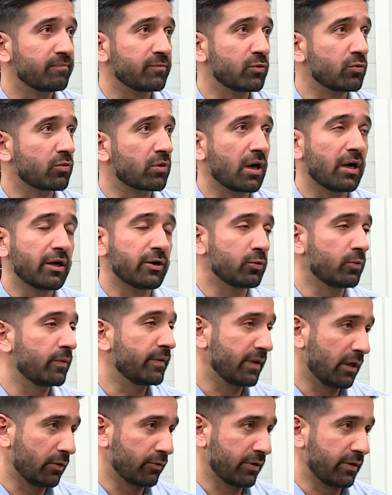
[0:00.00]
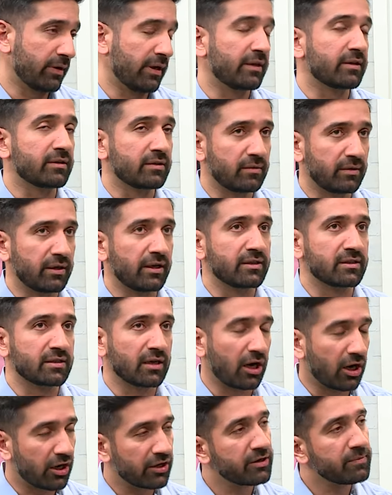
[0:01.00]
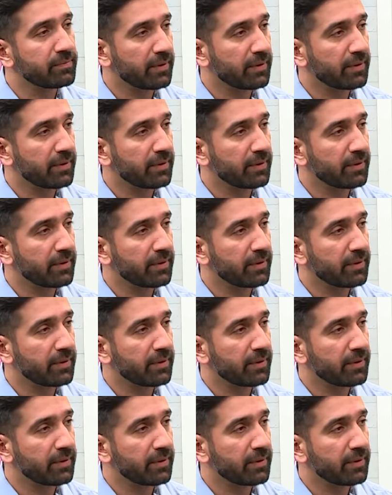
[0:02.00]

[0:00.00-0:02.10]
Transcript: You can't do without it. it. It's hard in